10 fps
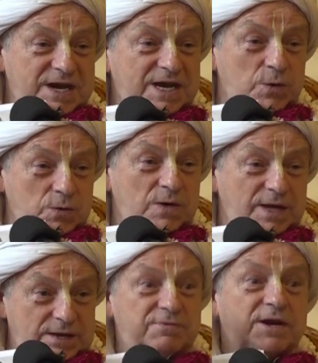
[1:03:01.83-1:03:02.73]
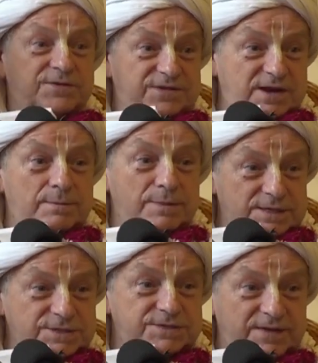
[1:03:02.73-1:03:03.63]
Thakur. He
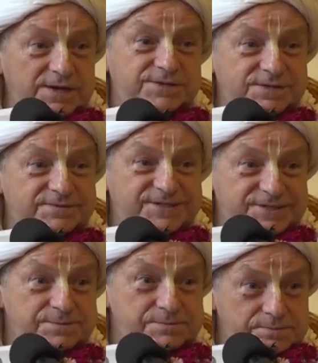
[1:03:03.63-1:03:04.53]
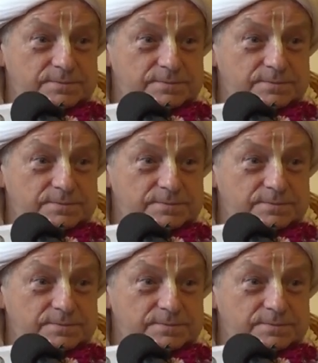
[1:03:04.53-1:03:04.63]
re-established Vaishnavism.